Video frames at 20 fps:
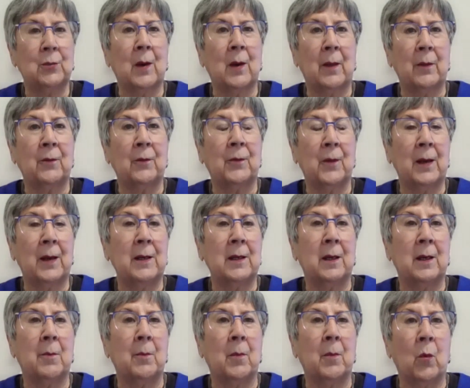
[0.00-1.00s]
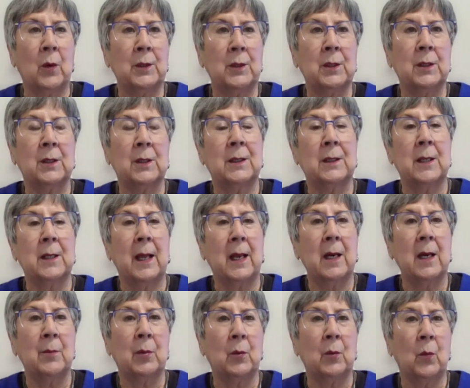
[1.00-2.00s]
rather find a more
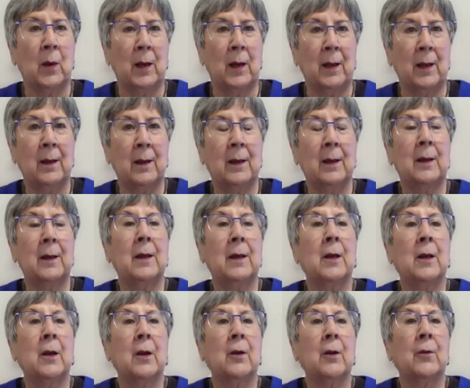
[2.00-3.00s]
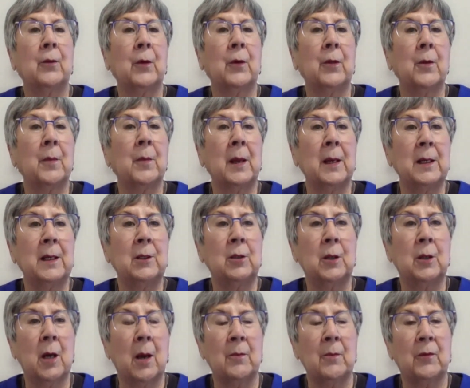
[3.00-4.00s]
sustainable way for the money to
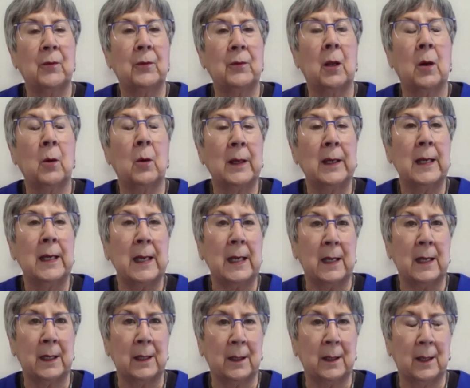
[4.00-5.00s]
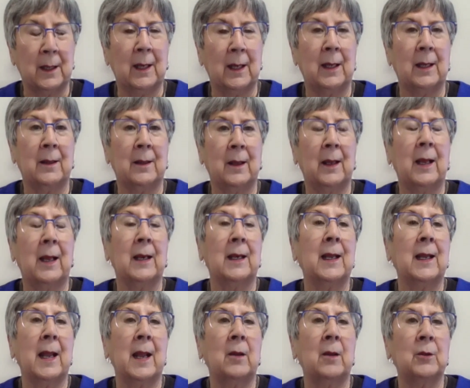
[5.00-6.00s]
come flowing in, and they can
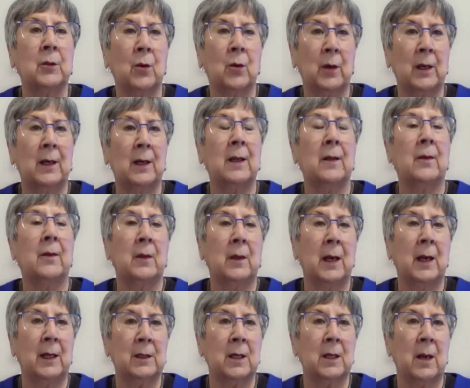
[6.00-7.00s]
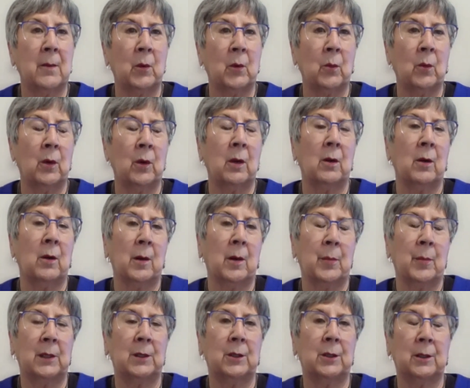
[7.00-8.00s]
count on it in the next time they're working on a
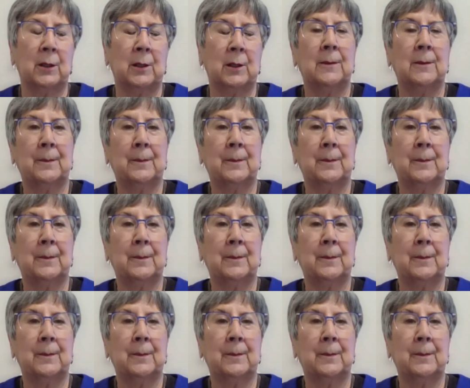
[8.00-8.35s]
budget.